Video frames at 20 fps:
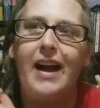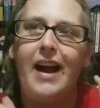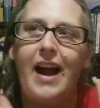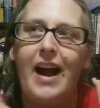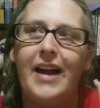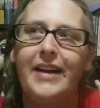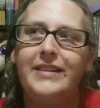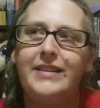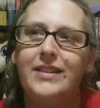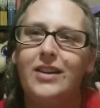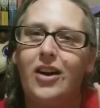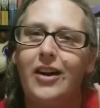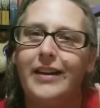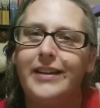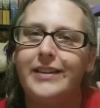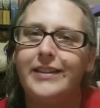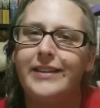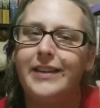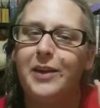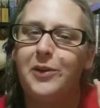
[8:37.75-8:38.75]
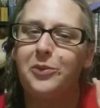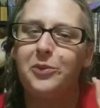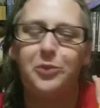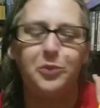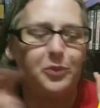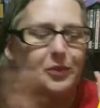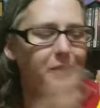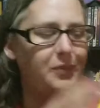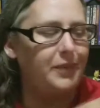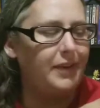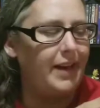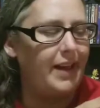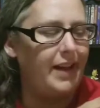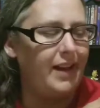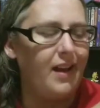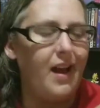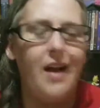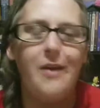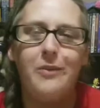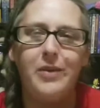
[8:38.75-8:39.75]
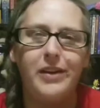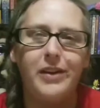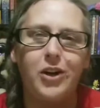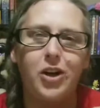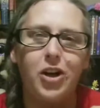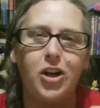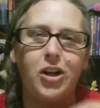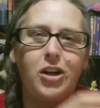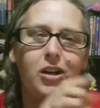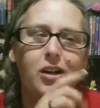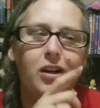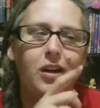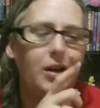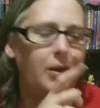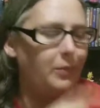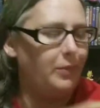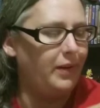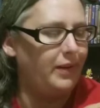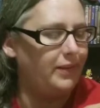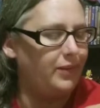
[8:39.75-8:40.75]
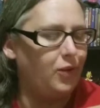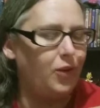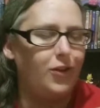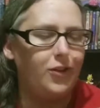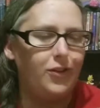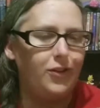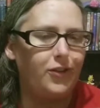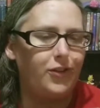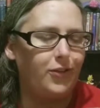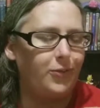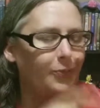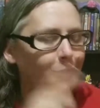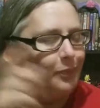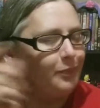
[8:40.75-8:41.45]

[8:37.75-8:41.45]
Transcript: I tossed them when I got better pencils.